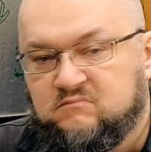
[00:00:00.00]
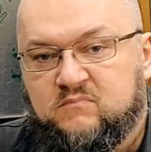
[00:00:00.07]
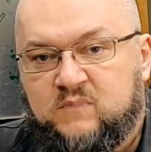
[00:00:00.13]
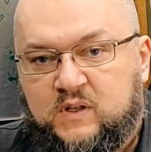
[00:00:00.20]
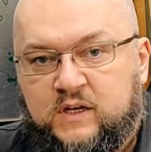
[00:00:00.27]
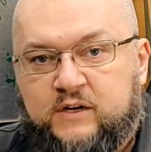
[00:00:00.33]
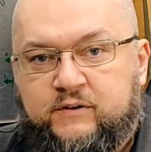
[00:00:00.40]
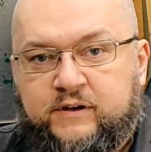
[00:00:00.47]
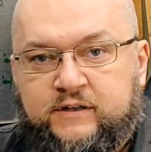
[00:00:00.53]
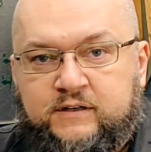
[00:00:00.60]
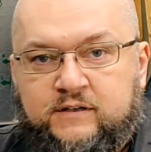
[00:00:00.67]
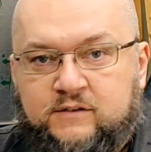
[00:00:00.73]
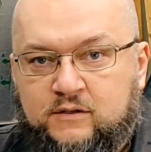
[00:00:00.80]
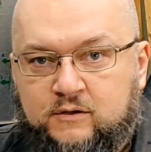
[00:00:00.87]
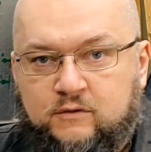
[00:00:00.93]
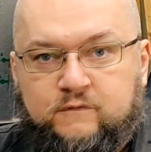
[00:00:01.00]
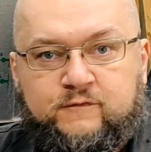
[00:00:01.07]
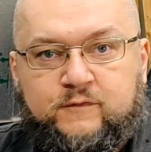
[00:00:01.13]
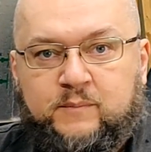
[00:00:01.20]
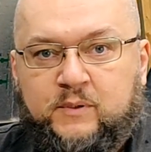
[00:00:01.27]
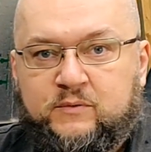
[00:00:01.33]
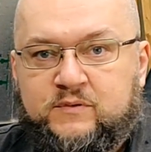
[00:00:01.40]
near identical for
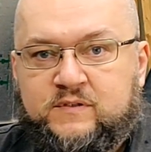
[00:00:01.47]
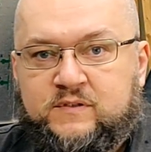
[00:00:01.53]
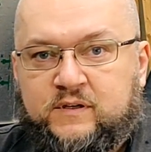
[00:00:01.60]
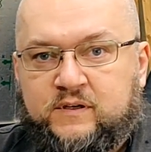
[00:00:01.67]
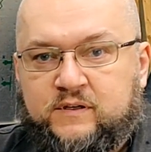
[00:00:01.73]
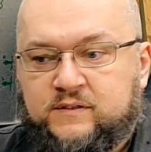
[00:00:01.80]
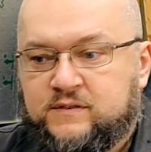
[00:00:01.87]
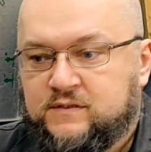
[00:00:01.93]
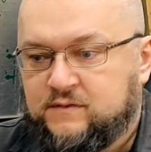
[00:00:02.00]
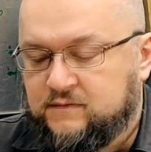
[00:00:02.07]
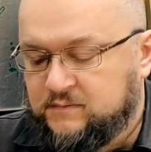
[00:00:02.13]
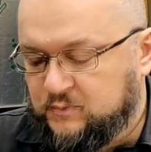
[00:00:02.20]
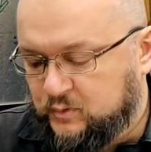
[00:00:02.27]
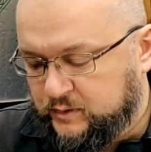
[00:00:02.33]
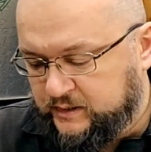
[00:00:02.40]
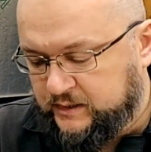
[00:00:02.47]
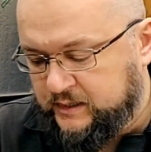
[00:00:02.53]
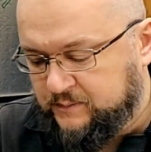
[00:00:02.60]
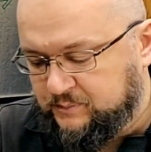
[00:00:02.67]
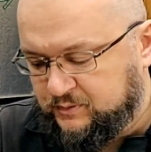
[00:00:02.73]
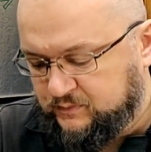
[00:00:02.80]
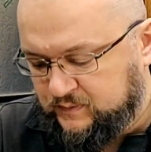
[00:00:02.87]
both sides, so I'm quite
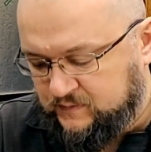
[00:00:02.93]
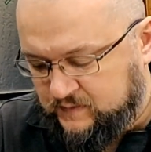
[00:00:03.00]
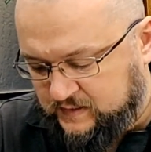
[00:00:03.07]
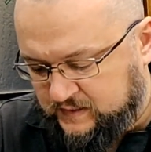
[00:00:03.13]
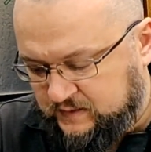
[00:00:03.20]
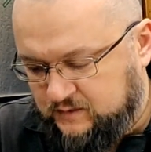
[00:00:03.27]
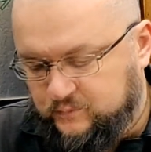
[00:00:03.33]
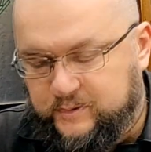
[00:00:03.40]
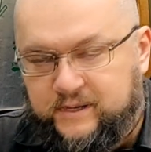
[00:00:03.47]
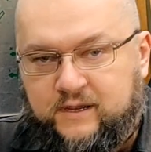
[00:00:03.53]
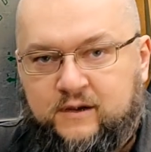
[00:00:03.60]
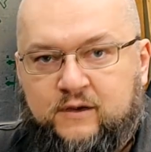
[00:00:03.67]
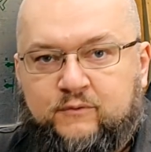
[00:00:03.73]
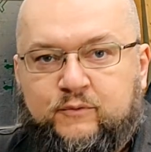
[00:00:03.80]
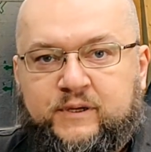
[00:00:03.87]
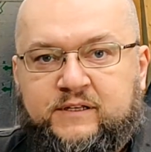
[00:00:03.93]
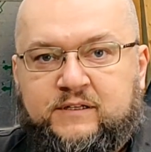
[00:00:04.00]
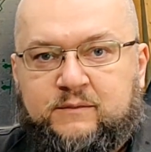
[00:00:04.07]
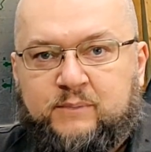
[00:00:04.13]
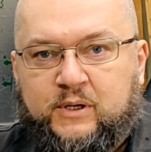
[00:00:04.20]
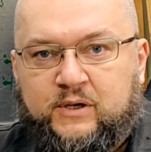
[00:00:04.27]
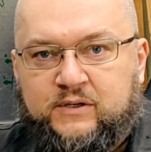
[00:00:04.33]
happy with that. The way I went
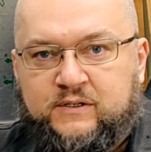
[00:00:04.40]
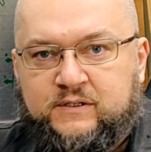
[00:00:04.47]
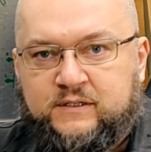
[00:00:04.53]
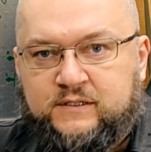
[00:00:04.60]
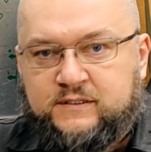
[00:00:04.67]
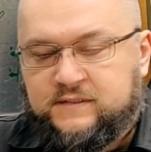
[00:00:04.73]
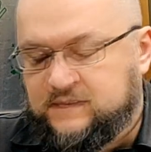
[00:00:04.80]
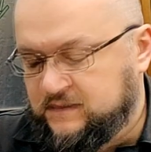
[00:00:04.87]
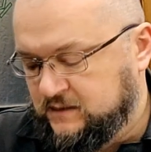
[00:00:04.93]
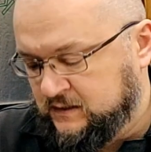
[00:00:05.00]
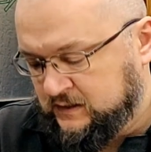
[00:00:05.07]
about it is